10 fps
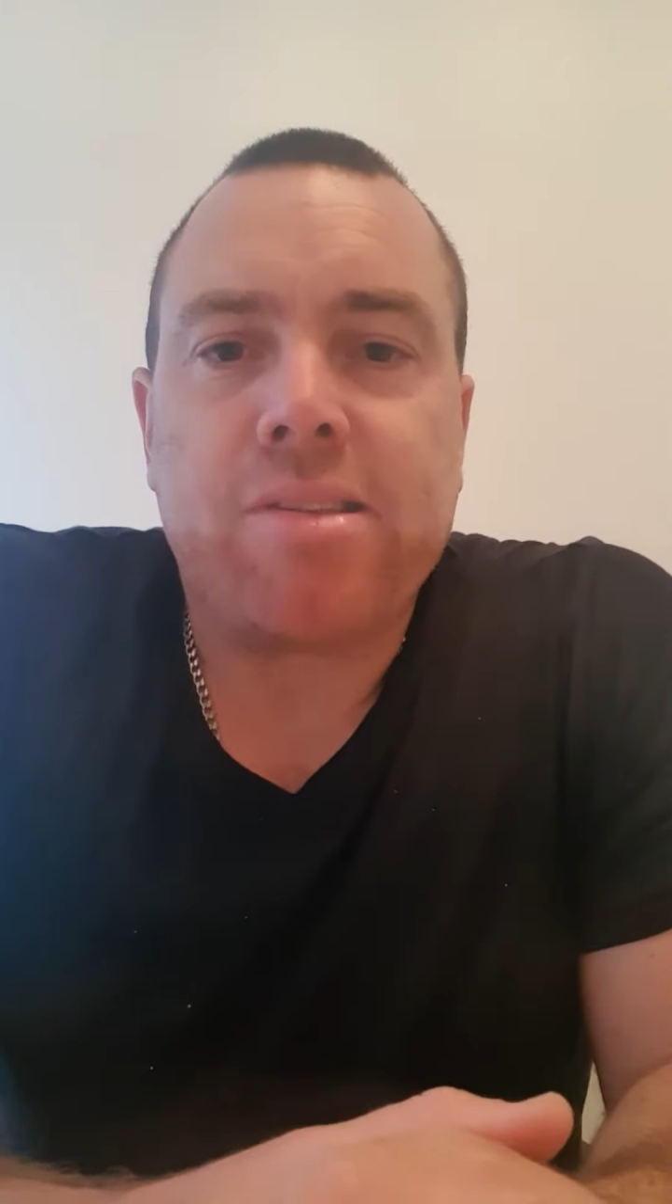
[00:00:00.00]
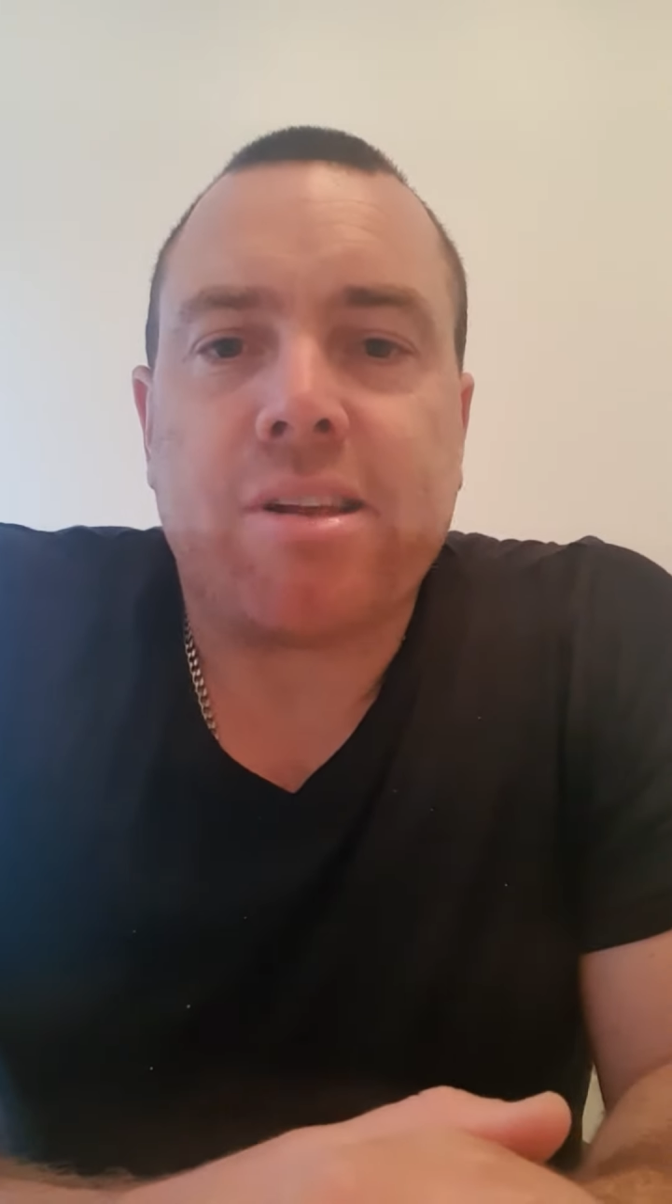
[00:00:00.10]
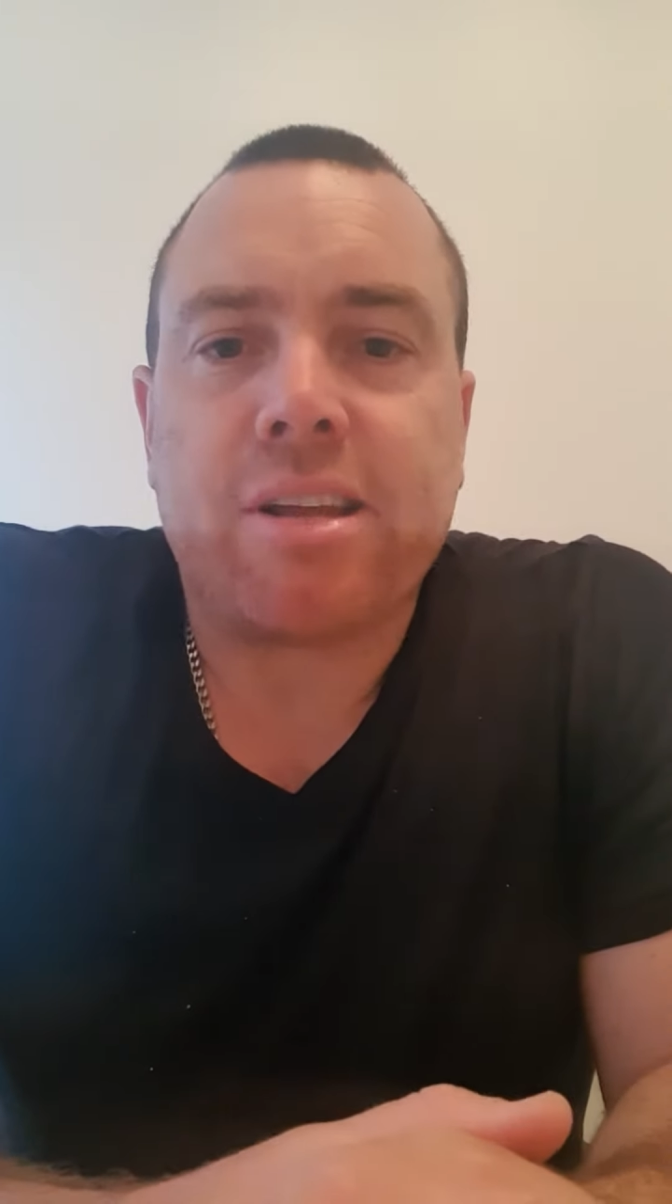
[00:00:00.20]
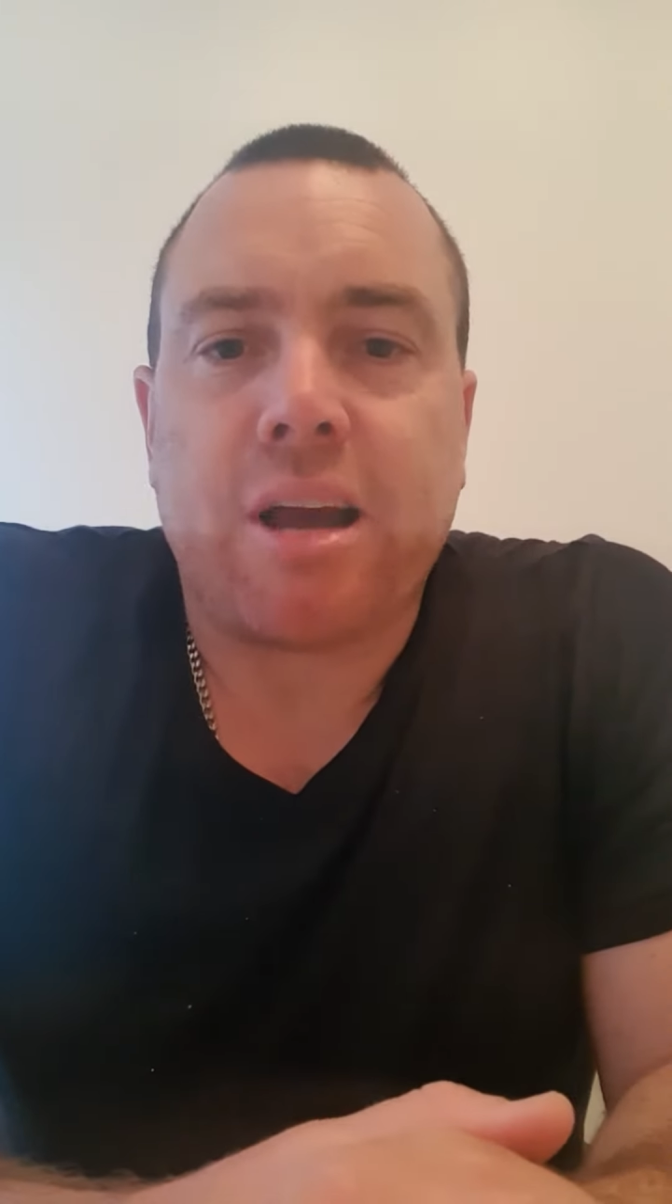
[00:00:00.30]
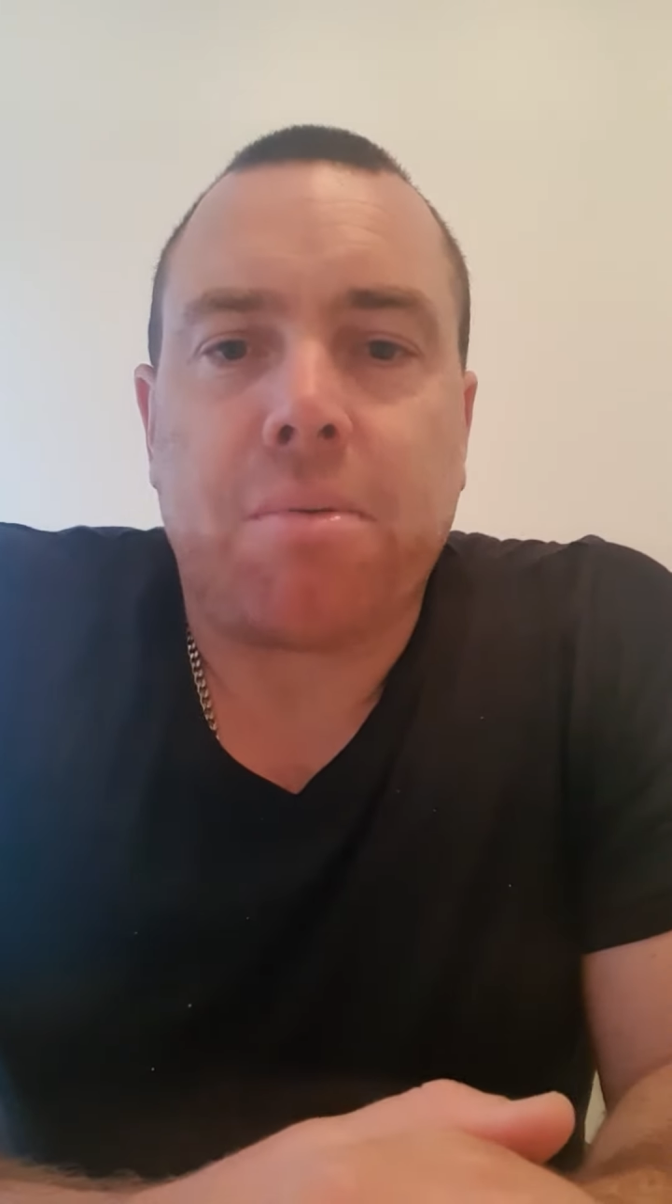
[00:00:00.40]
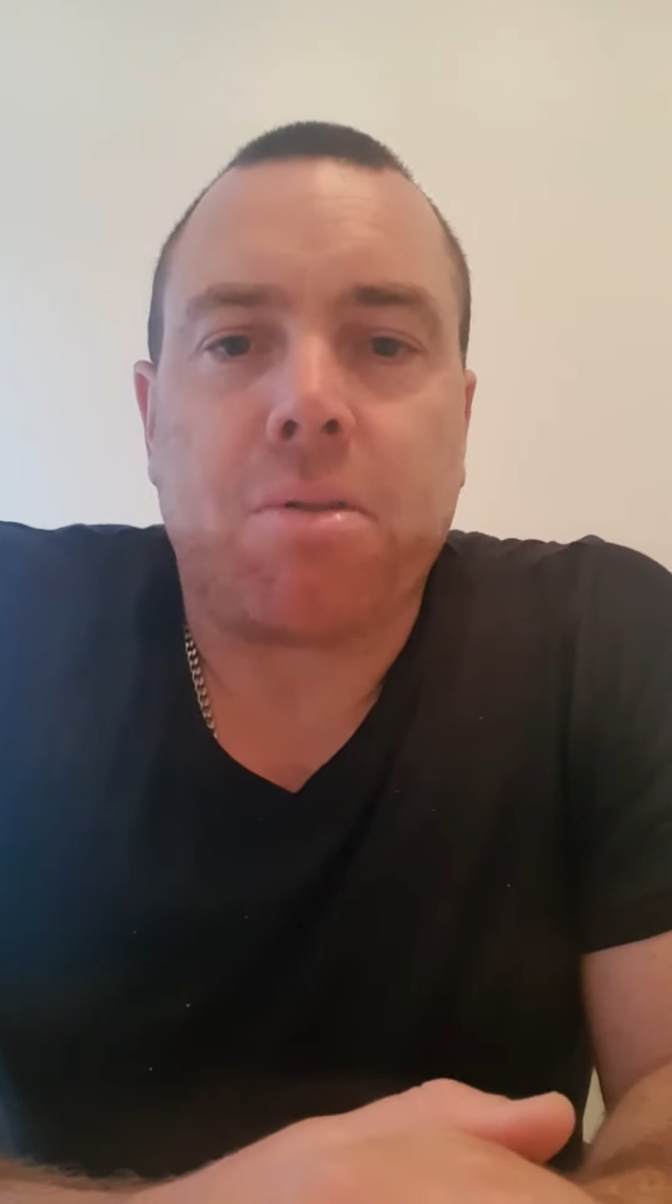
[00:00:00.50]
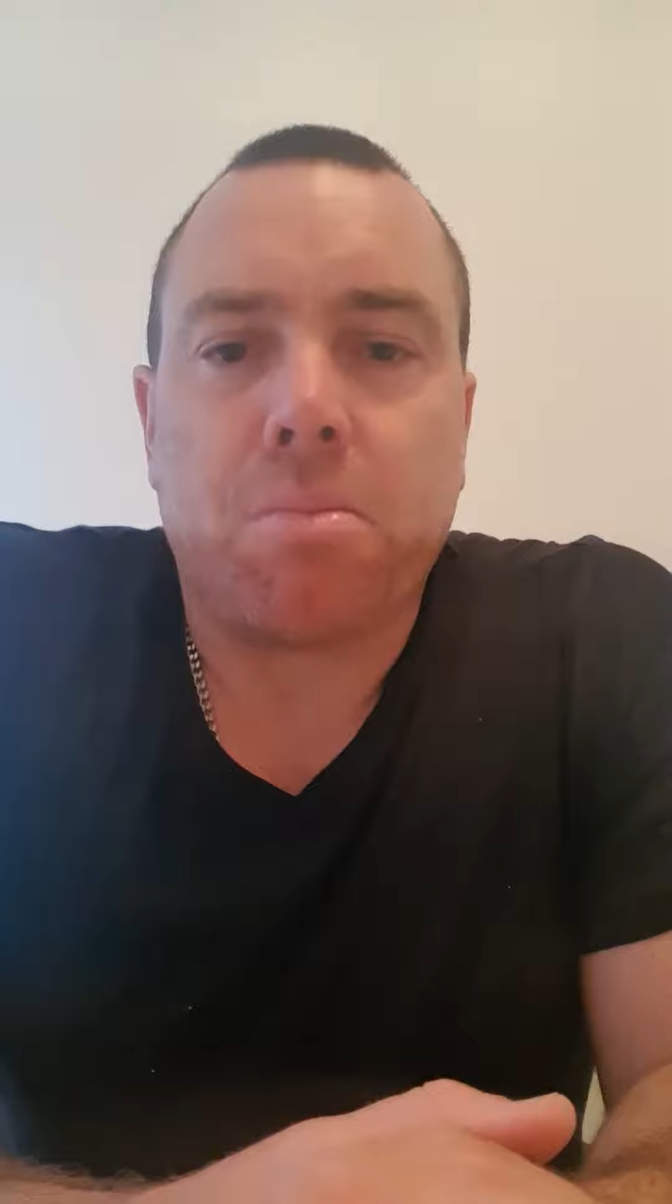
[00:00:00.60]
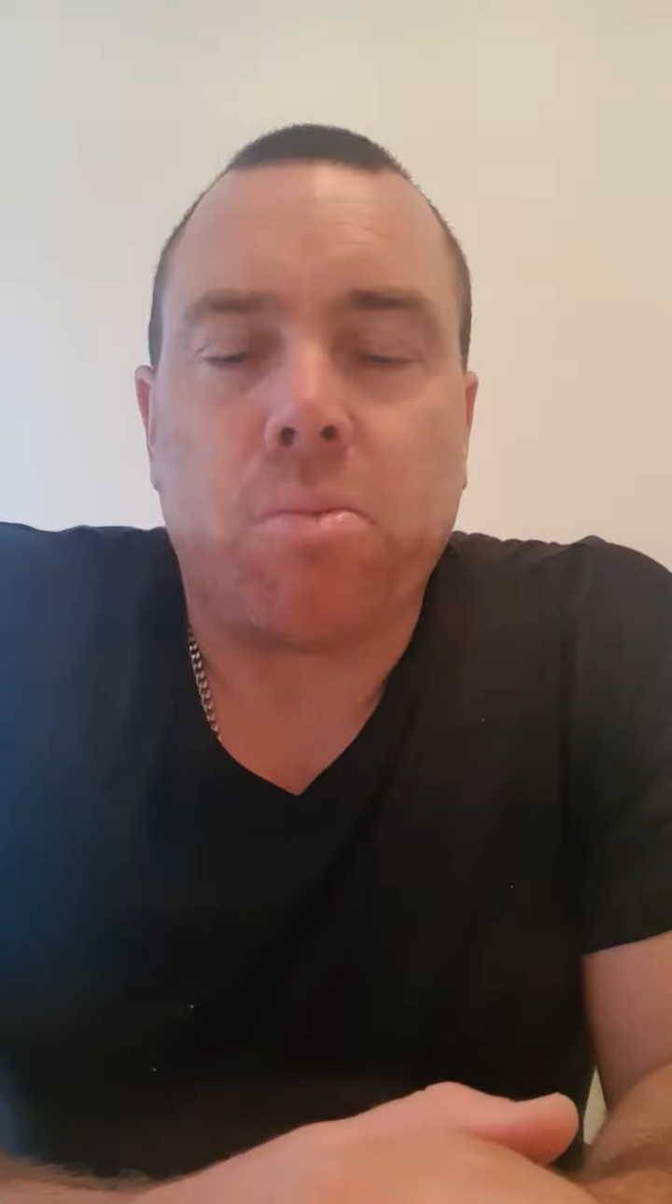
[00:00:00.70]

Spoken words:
and a couple of them